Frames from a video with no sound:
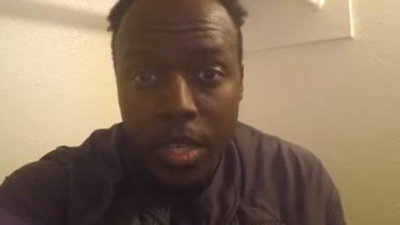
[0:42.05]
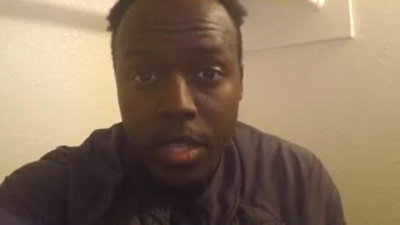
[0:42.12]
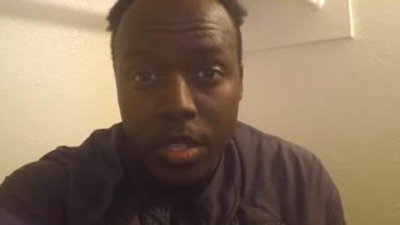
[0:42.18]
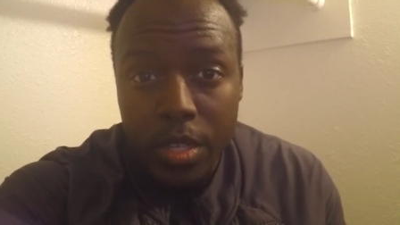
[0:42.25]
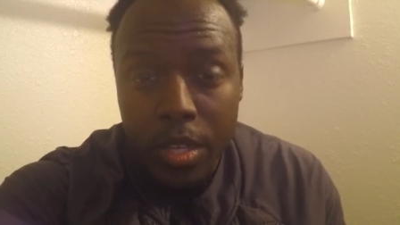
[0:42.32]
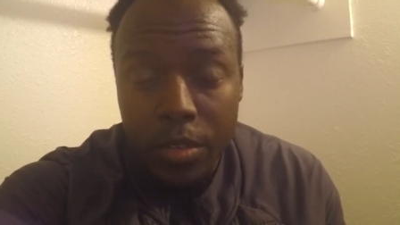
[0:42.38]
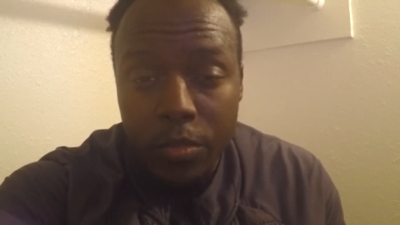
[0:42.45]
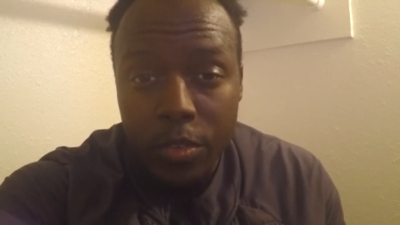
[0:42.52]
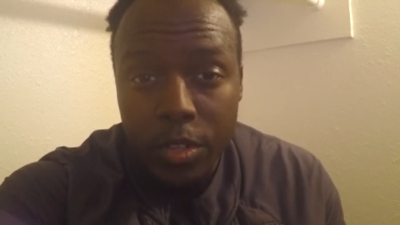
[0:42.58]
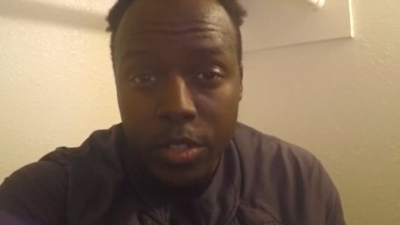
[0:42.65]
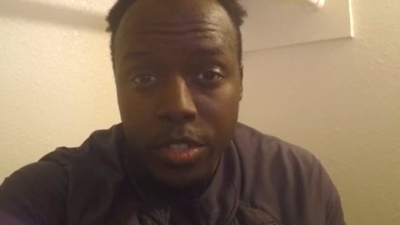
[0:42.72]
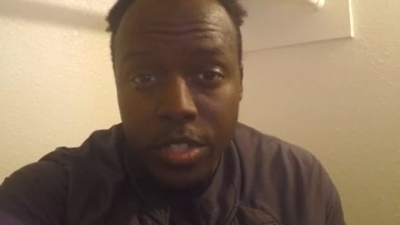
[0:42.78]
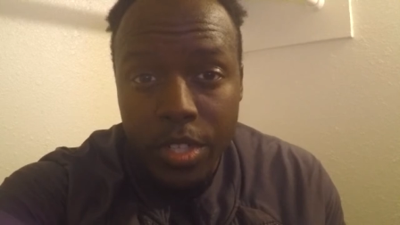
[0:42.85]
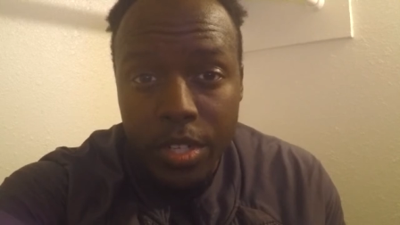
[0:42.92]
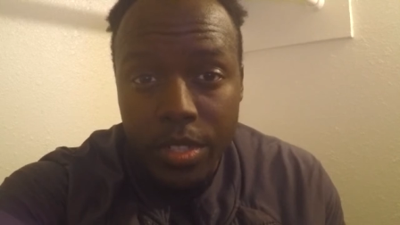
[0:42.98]
you have
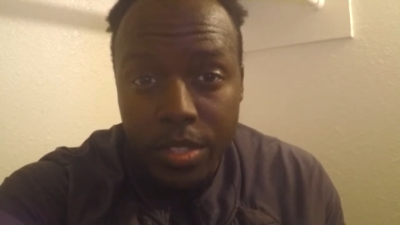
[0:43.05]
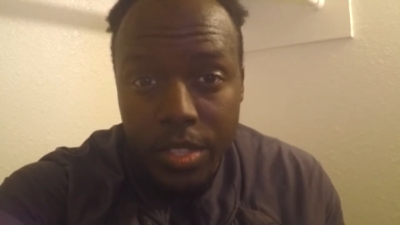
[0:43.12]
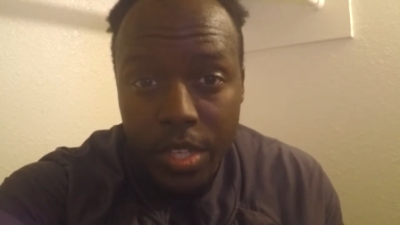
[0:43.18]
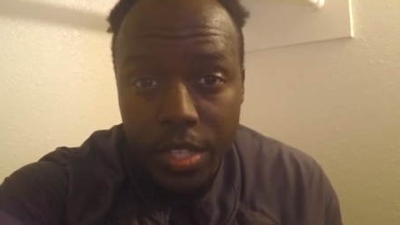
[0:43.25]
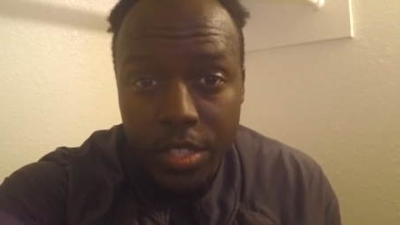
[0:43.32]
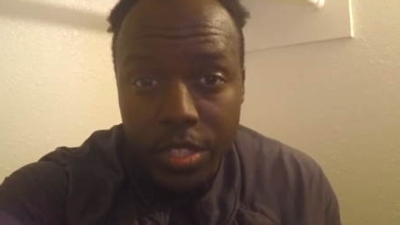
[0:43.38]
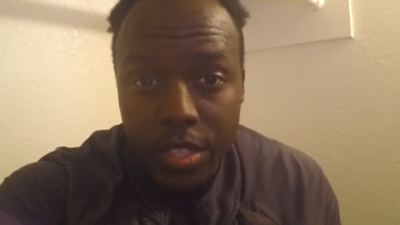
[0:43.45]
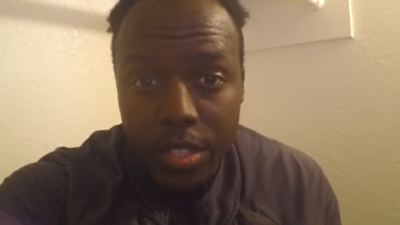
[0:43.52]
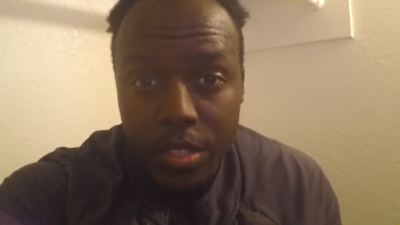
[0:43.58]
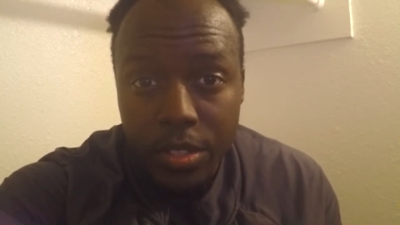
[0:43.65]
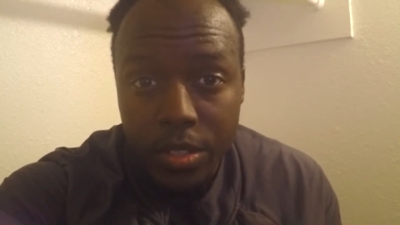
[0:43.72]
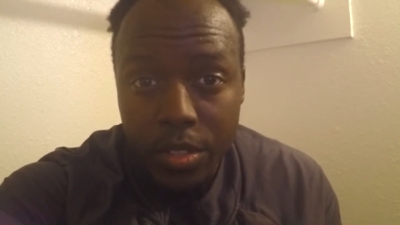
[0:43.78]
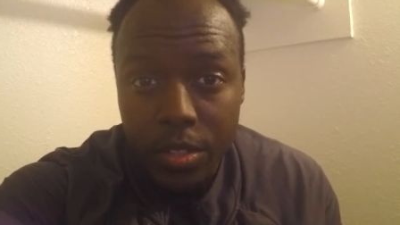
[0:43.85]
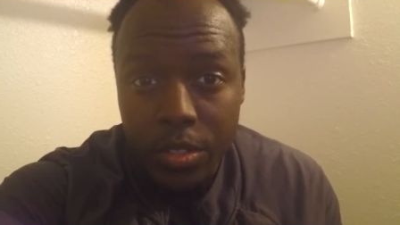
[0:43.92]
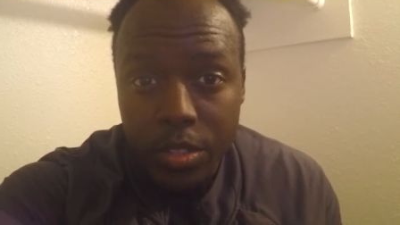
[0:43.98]
First John, Second John,
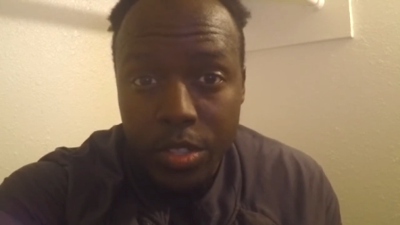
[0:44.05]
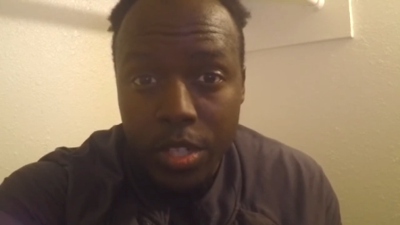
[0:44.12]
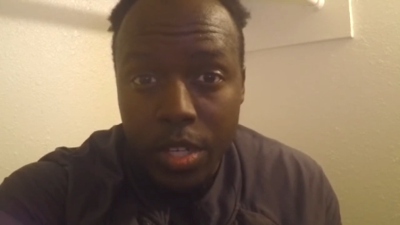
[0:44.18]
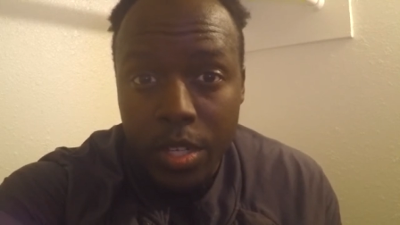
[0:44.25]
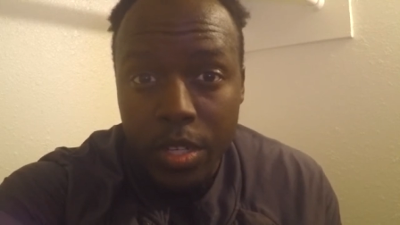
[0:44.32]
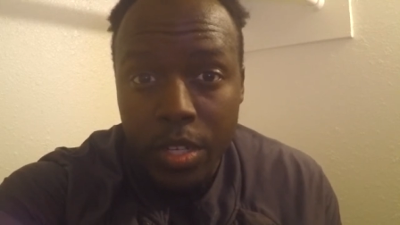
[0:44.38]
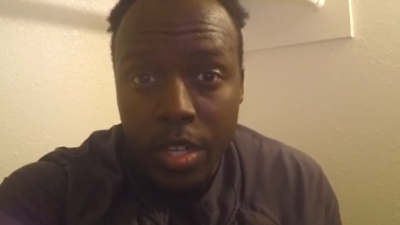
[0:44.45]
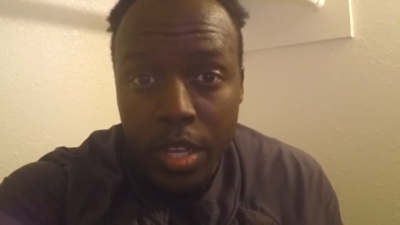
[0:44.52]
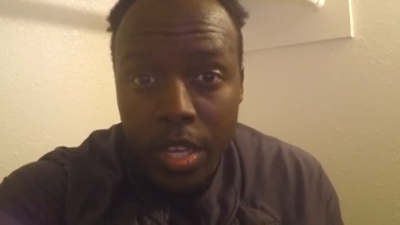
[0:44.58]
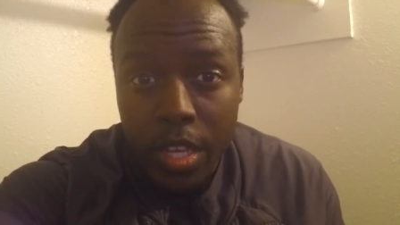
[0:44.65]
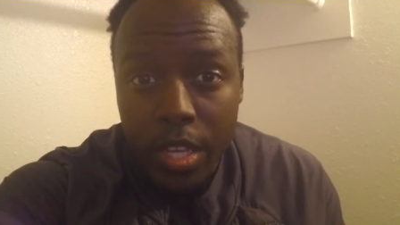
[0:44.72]
and Third John,